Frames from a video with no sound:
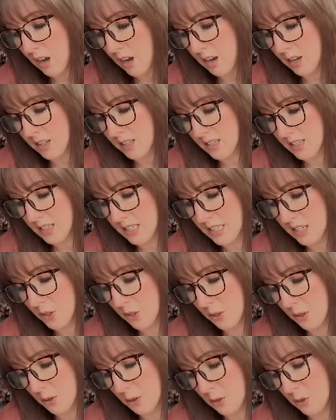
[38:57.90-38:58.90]
Ah,
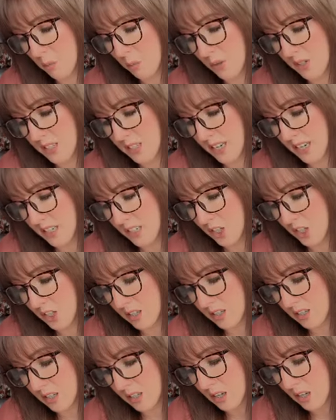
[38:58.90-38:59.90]
sea turtle
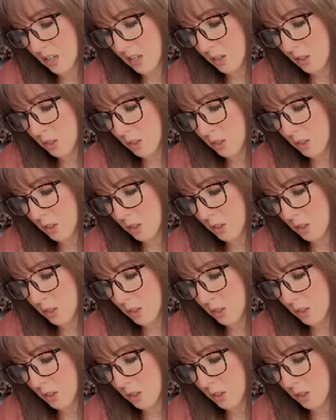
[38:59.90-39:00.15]
protection